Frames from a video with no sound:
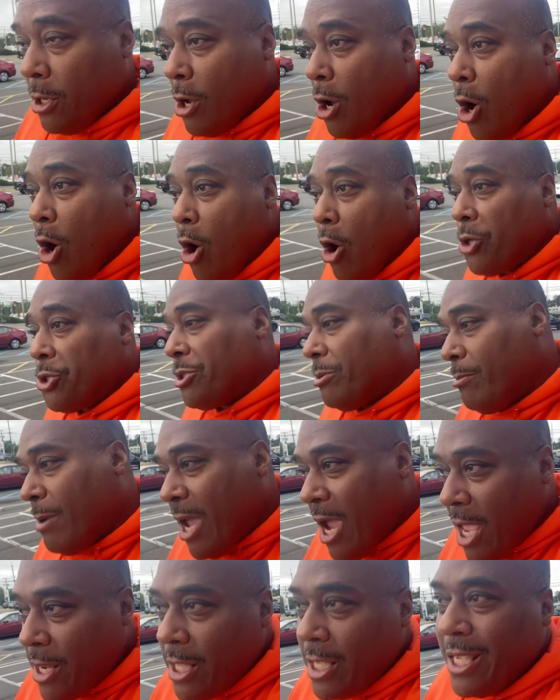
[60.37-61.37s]
Arch
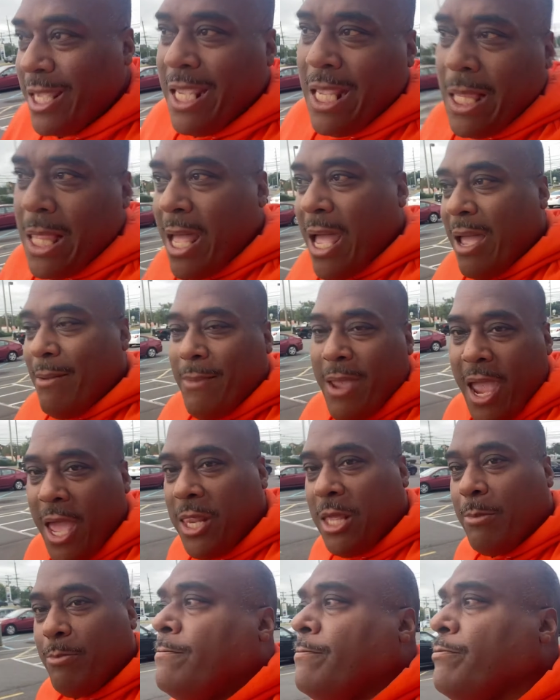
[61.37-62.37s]
Manning, Eli
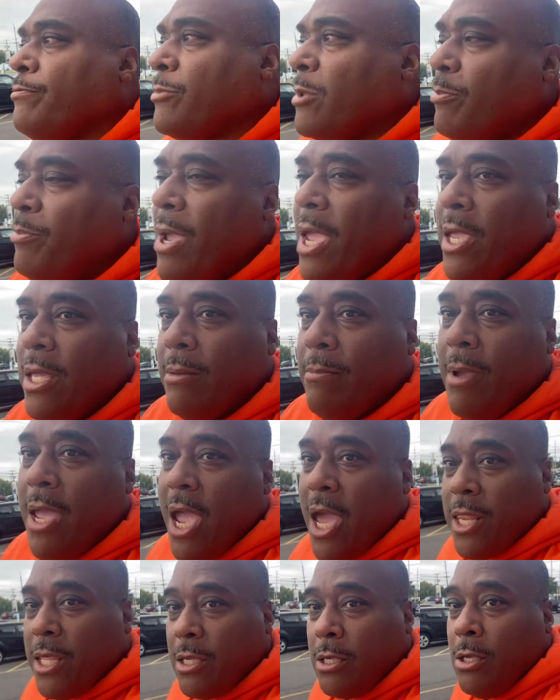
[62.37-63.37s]
Manning, Peyton
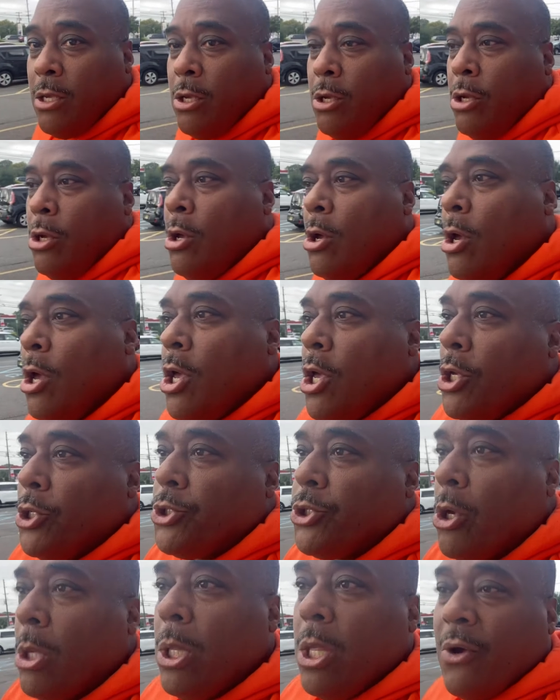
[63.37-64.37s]
Manning.
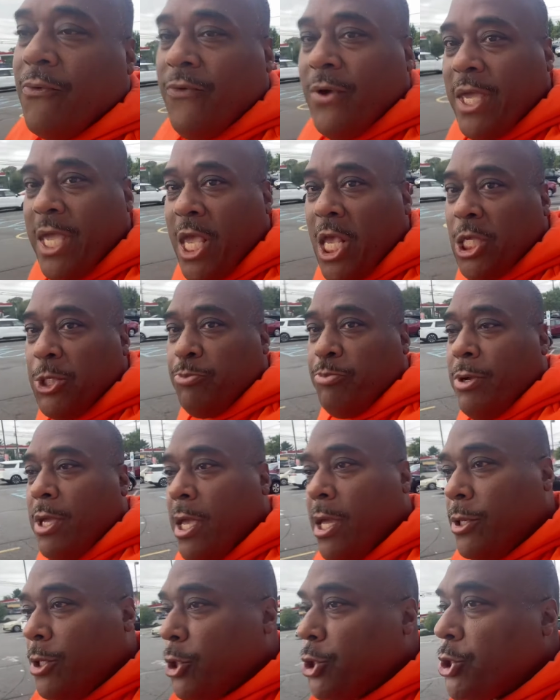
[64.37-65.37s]
So look for
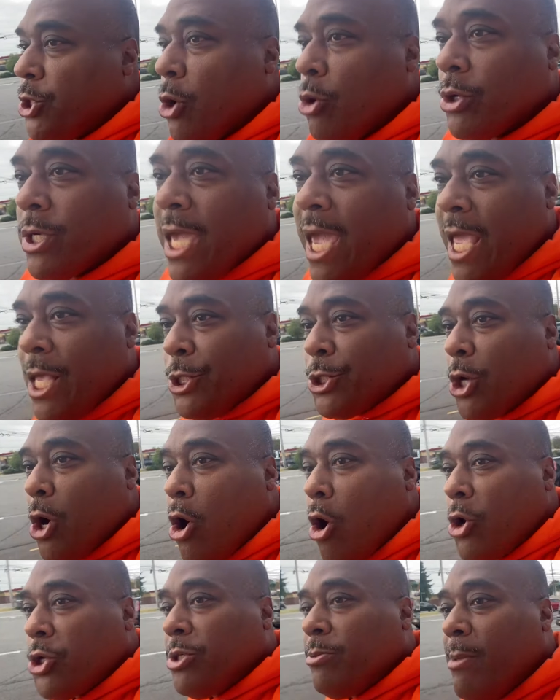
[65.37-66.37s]
ESPN to showcase
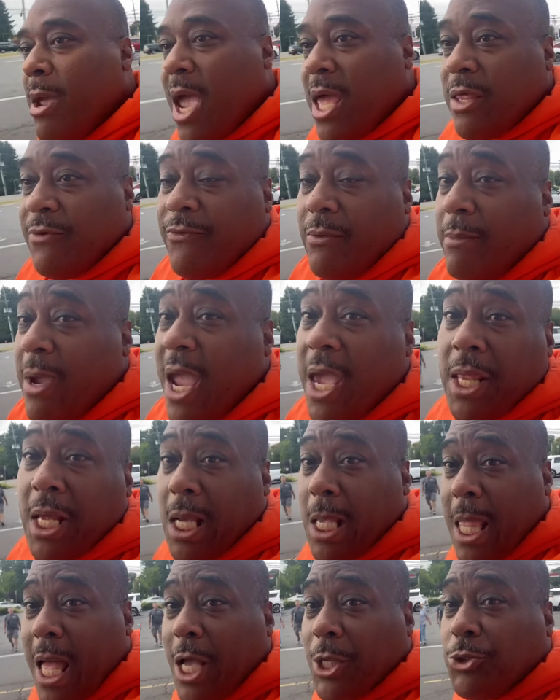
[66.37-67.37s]
Arch Manning from 8
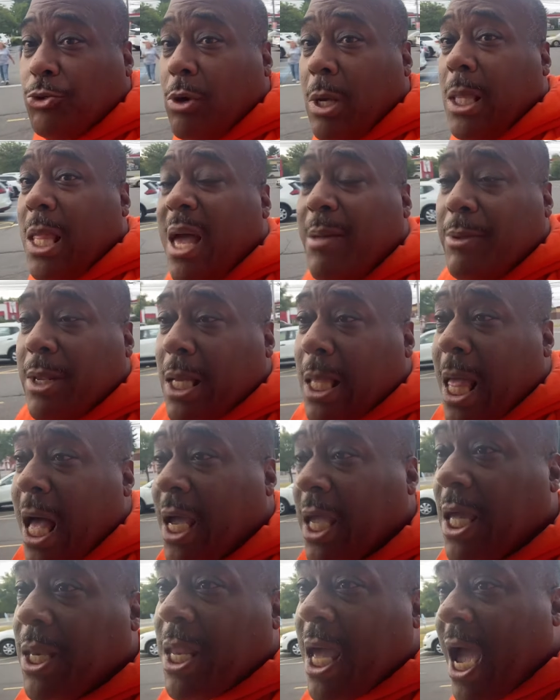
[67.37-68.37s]
o'clock to 11
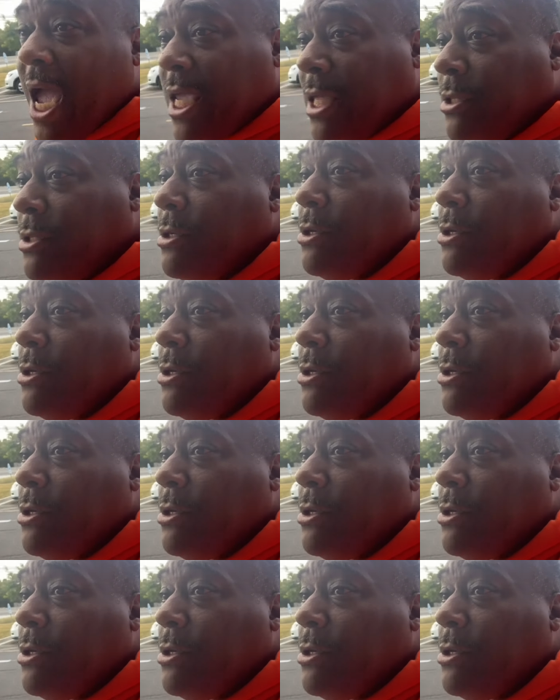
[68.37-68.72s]
o'clock at night.